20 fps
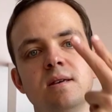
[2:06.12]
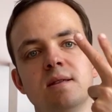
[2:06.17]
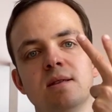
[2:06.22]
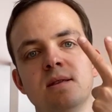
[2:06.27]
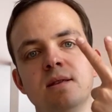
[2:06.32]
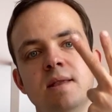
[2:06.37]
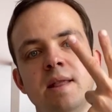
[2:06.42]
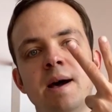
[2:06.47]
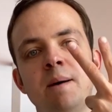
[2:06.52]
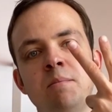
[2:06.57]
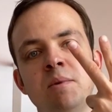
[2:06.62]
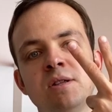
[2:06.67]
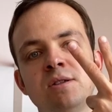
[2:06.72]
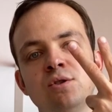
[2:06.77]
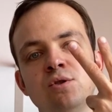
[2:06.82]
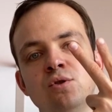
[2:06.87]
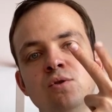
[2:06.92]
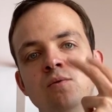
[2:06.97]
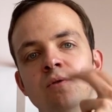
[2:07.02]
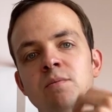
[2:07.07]
Number
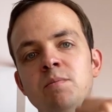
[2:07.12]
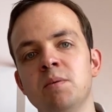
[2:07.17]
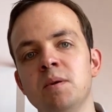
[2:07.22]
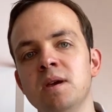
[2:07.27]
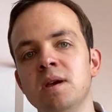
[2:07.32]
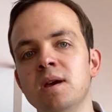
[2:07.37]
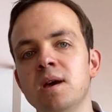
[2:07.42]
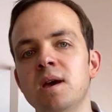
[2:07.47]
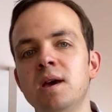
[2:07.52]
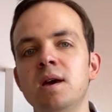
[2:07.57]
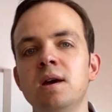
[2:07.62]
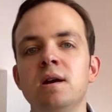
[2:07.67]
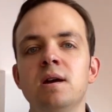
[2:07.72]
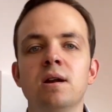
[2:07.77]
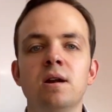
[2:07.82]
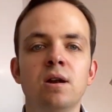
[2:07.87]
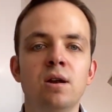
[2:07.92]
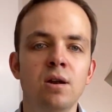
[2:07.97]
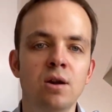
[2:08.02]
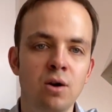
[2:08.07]
2 would be
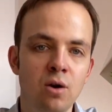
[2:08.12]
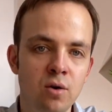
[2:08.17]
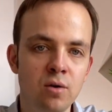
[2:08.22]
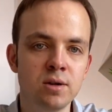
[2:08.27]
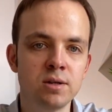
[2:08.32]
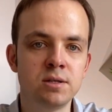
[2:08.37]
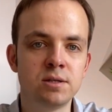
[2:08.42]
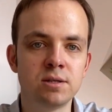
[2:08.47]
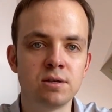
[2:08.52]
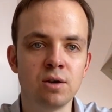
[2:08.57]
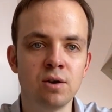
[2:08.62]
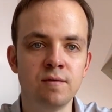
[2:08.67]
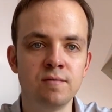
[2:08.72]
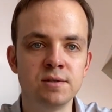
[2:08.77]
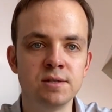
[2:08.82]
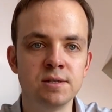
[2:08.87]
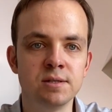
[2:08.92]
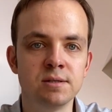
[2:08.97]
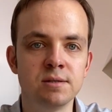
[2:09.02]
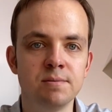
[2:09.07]
local
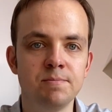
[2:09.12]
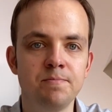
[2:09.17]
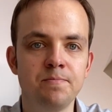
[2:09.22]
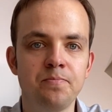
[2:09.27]
services.